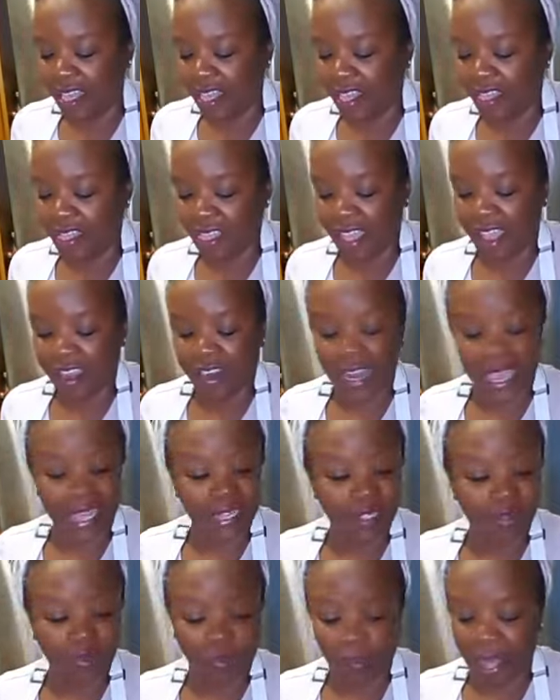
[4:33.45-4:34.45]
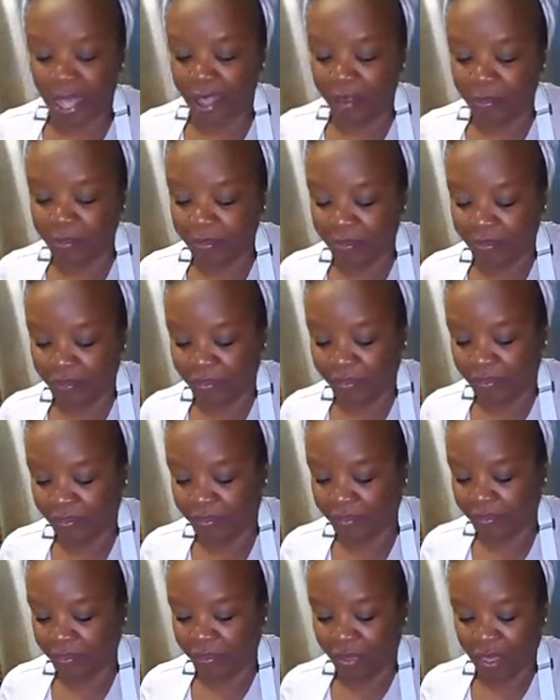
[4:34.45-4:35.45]
there as well.
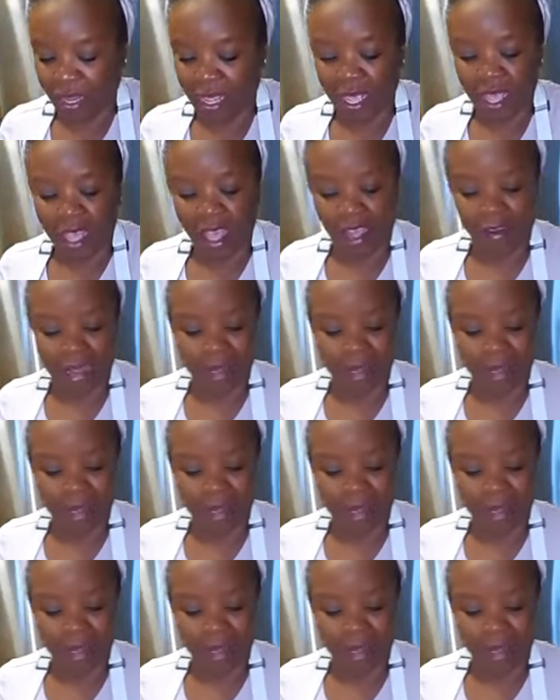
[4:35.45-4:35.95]
All